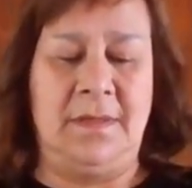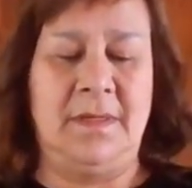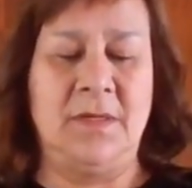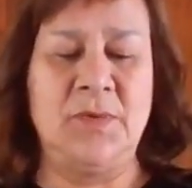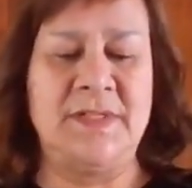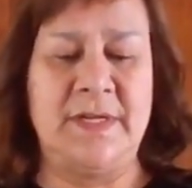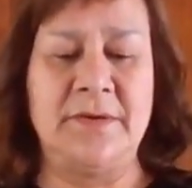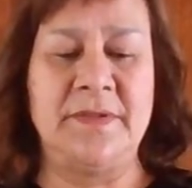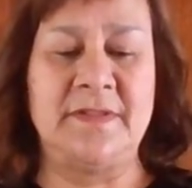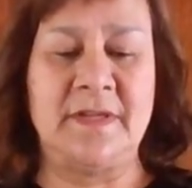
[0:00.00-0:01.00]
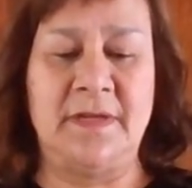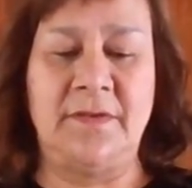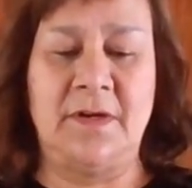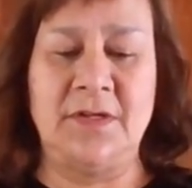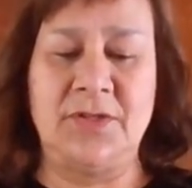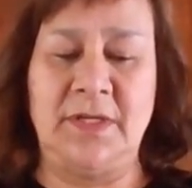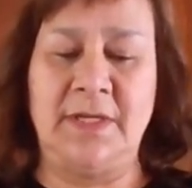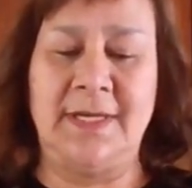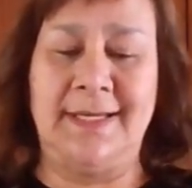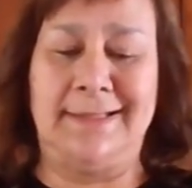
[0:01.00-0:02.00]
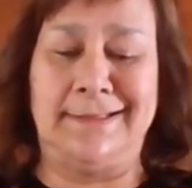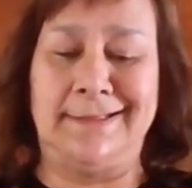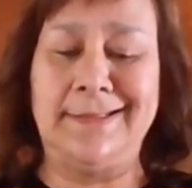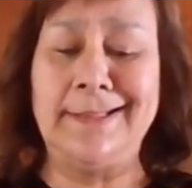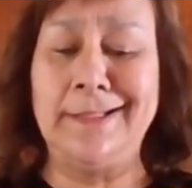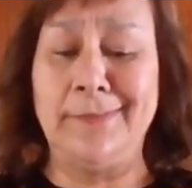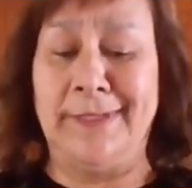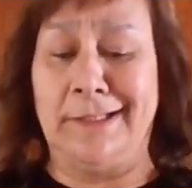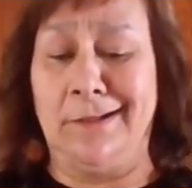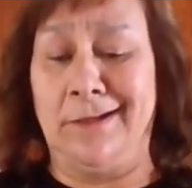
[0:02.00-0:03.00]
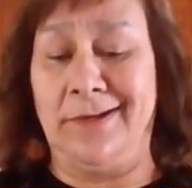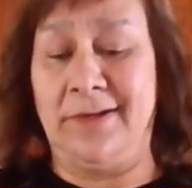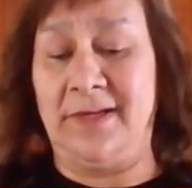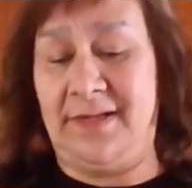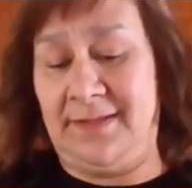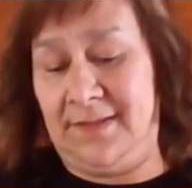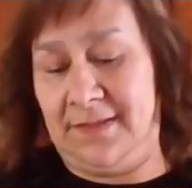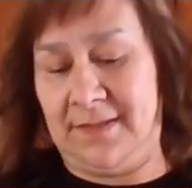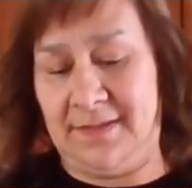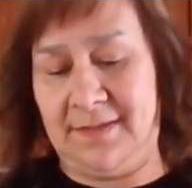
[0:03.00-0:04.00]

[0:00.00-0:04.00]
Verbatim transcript: Always err on the side of caution and cut it a little bit longer because